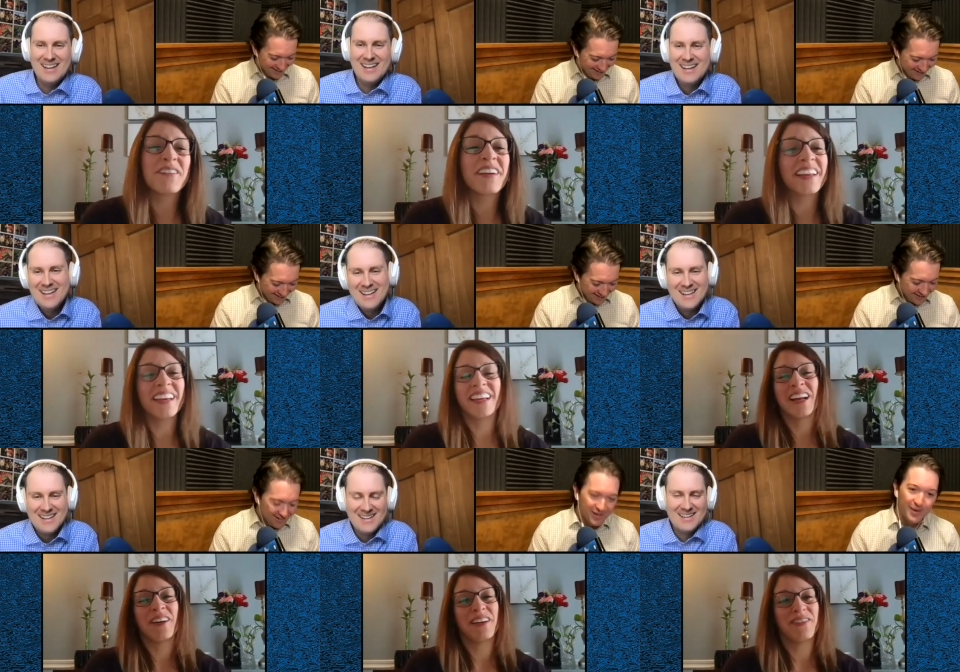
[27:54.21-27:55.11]
Speaker 1: really you
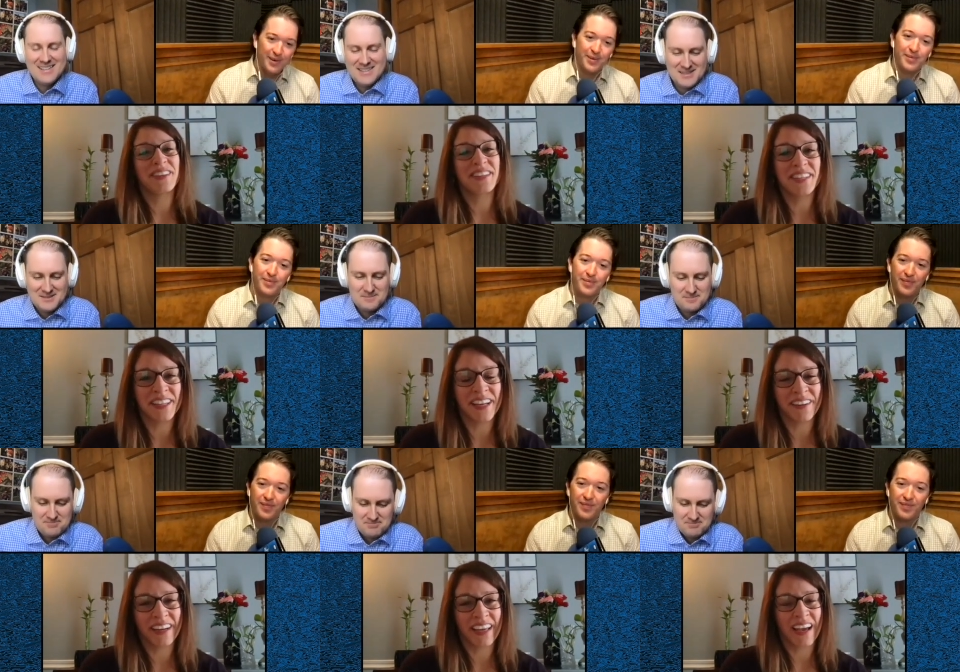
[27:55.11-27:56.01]
know if it's still not
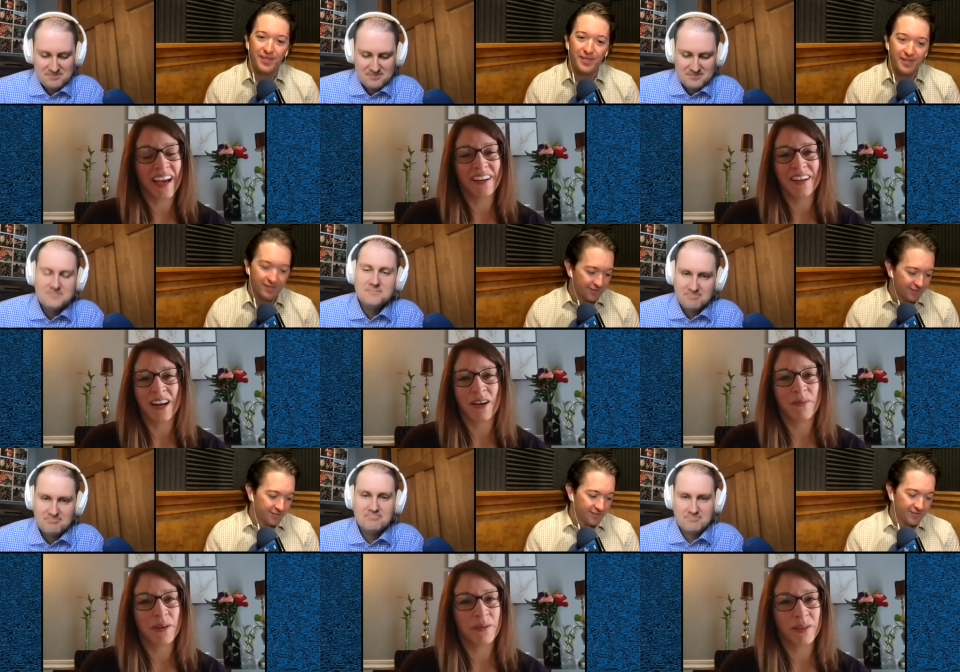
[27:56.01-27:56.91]
working i don't know
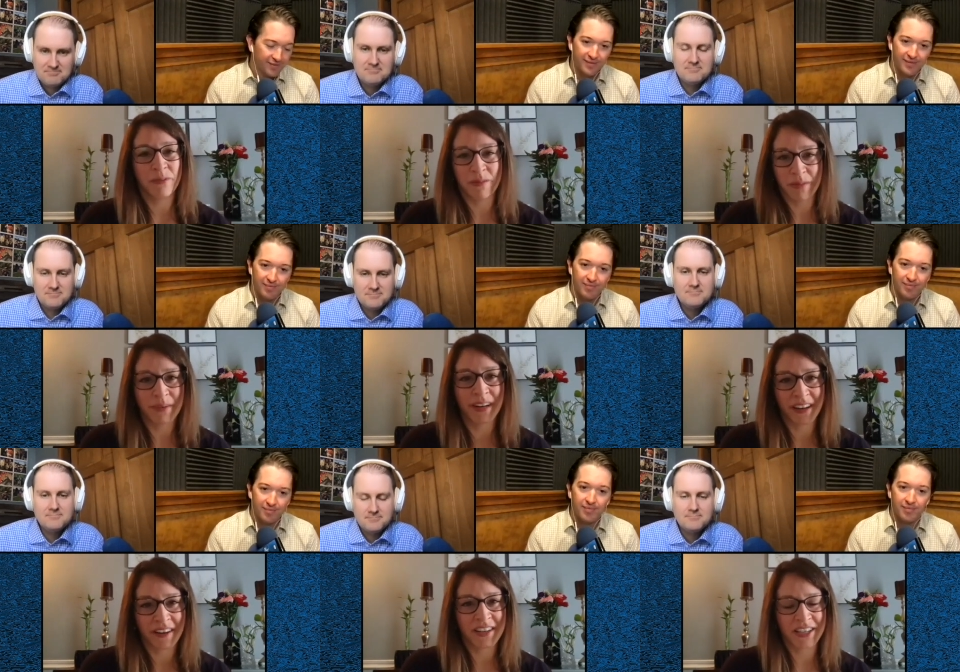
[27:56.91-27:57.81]
we would we would
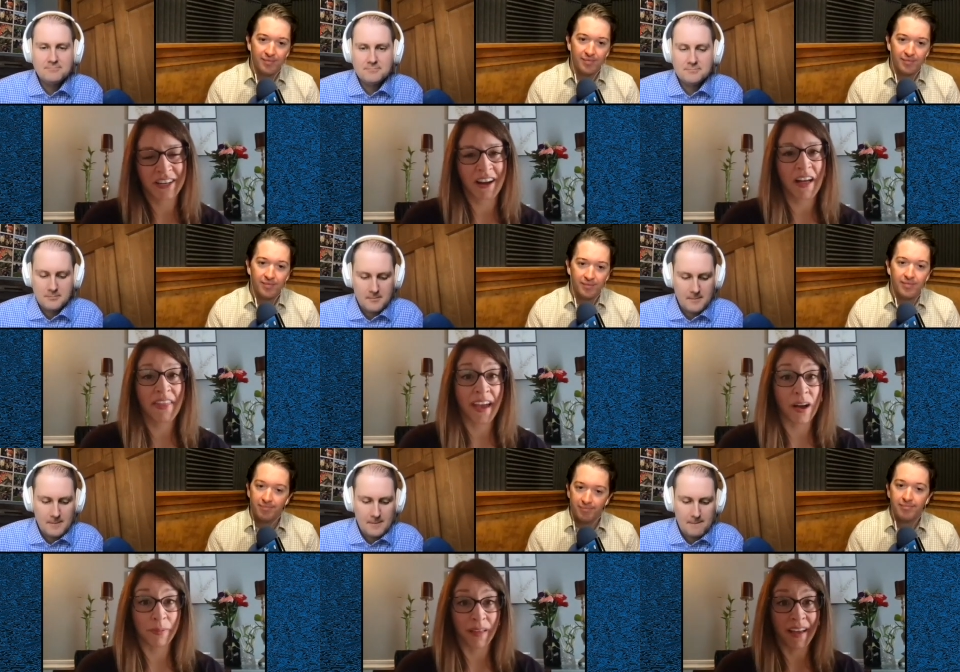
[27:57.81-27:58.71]
encourage you to call the
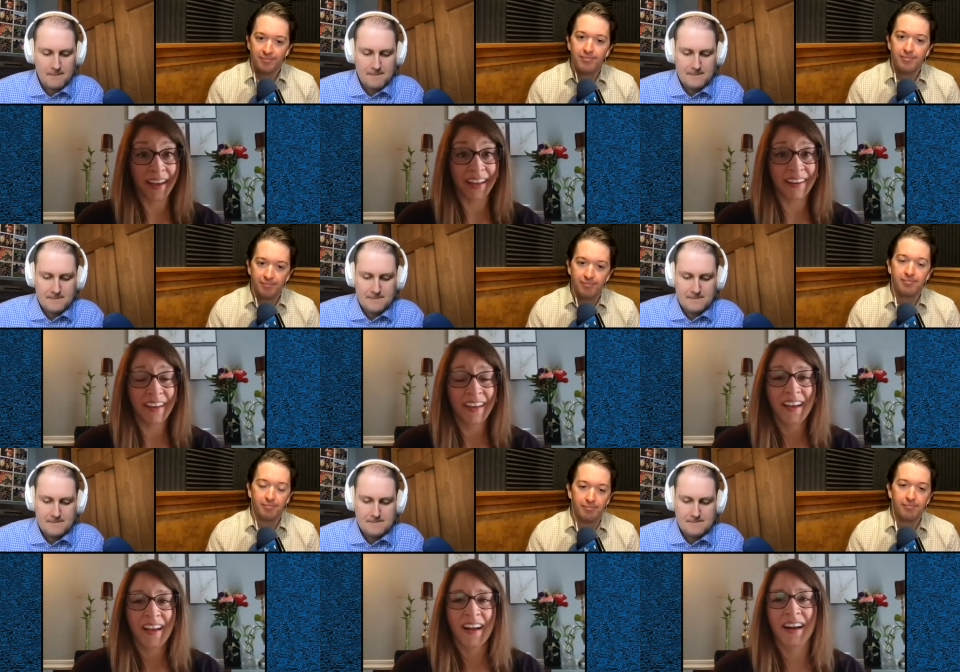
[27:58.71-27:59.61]
helpline
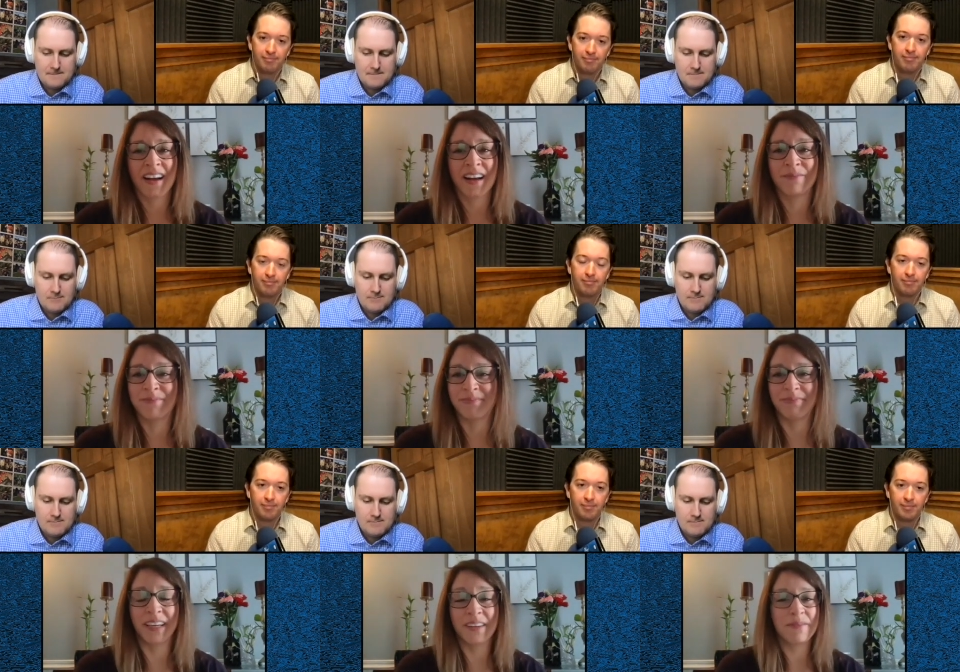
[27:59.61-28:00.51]
mm-hmm. um,
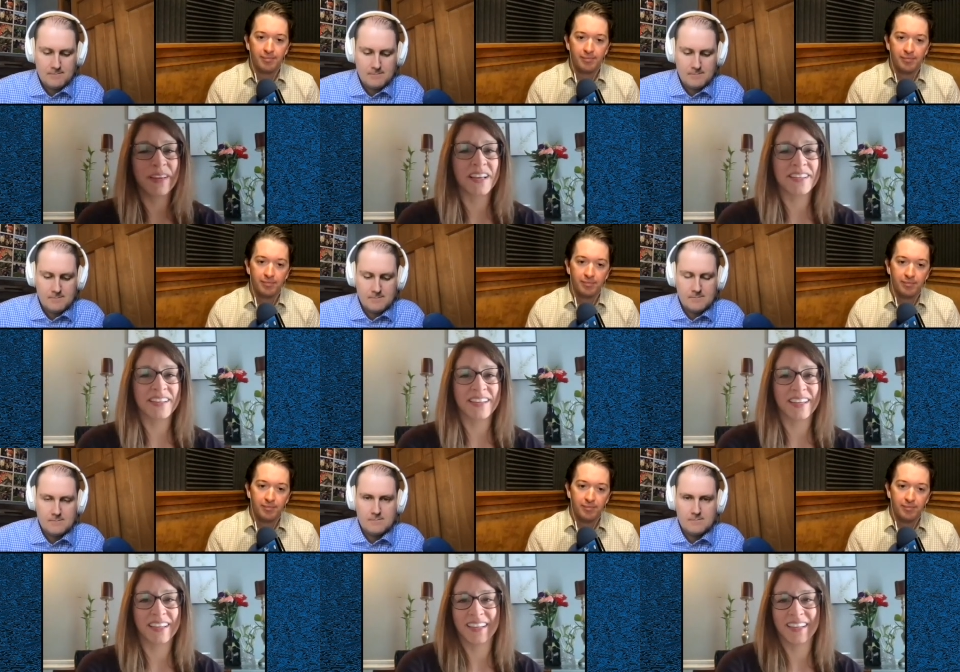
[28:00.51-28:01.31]
because it,